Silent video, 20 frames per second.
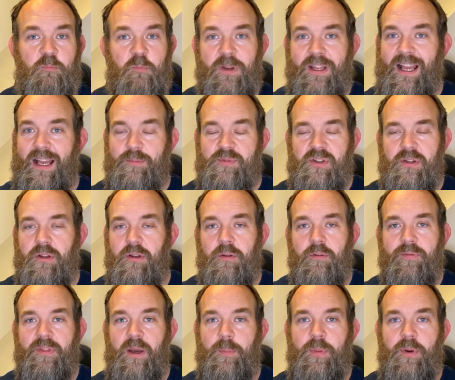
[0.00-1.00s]
we absolutely
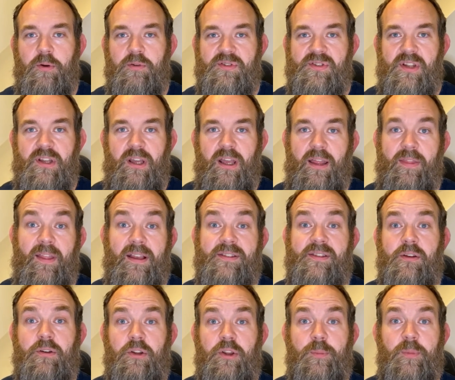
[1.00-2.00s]
love that poster, and that's
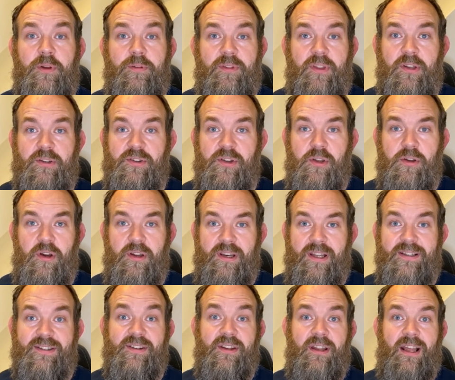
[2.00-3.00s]
another movie that got an
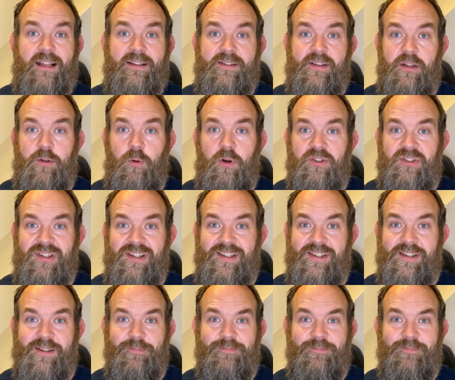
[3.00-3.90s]
instant add to the watch list.